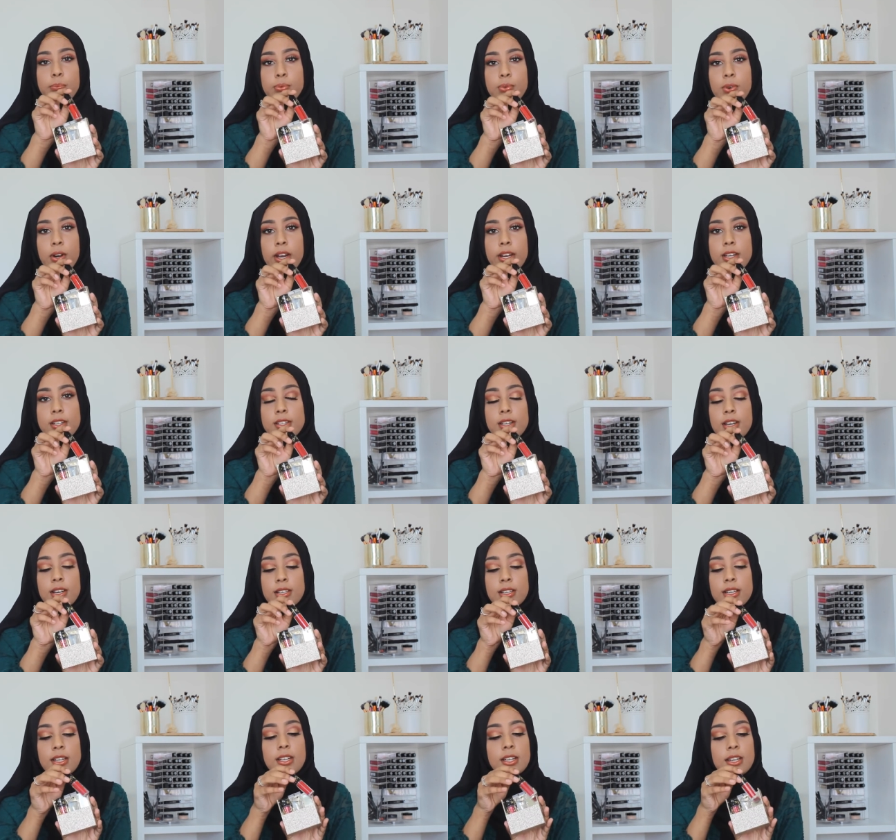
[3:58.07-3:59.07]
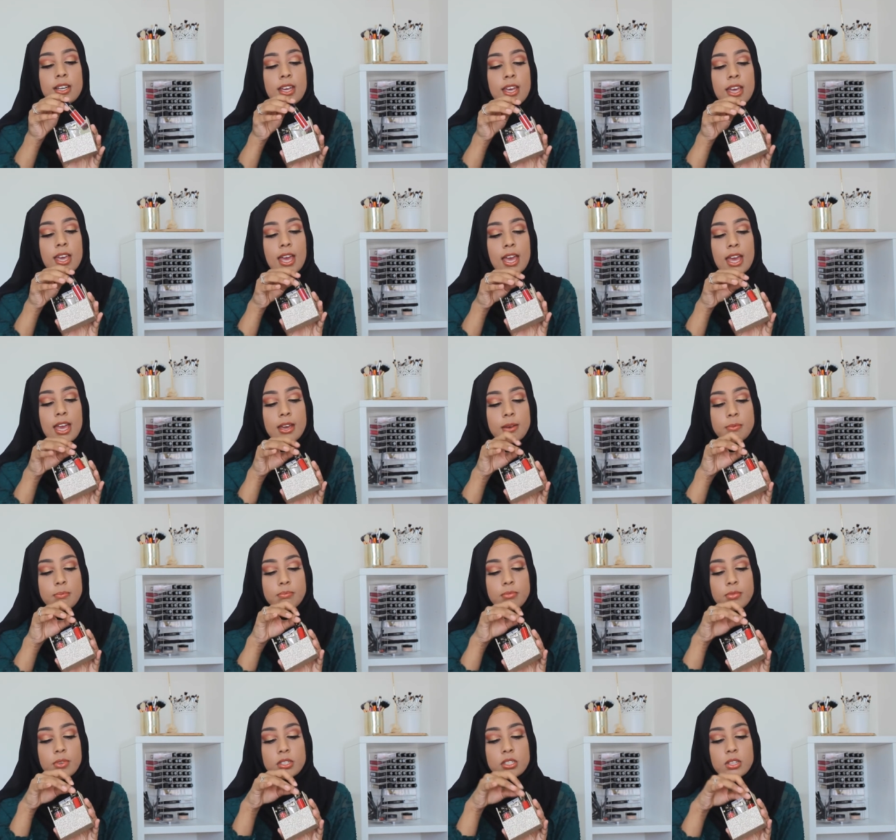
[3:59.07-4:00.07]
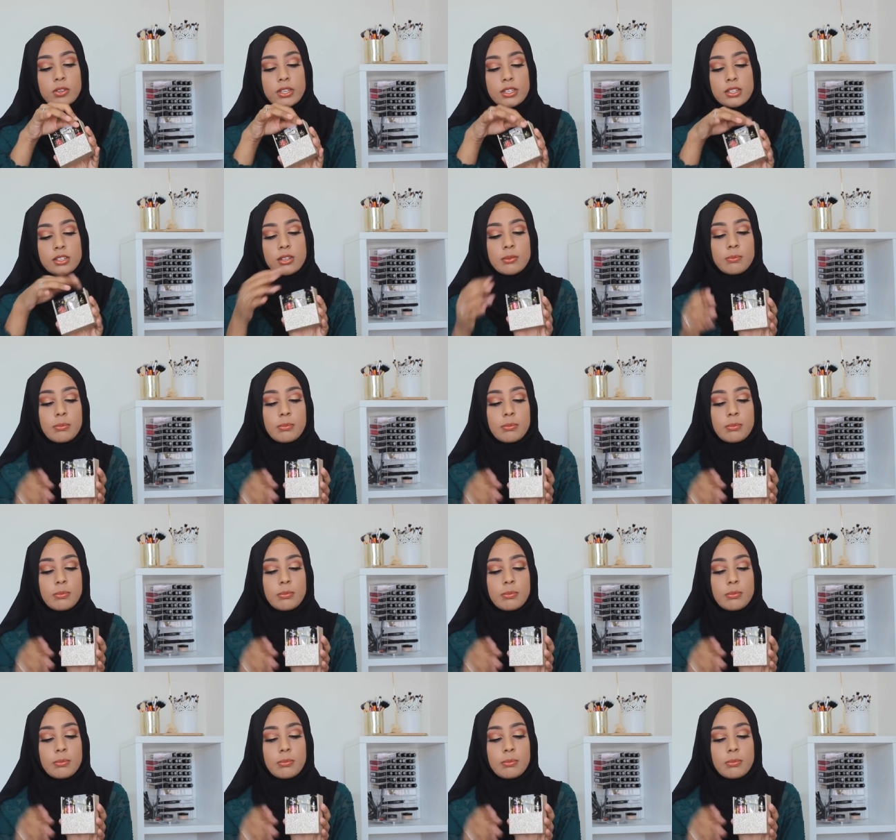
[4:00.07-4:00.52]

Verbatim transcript: bright colour. Um, so I ended